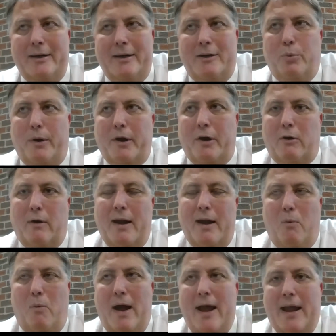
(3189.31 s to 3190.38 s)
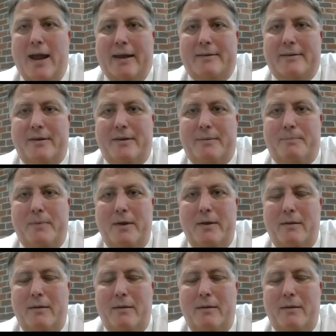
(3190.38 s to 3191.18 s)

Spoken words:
because what a great way to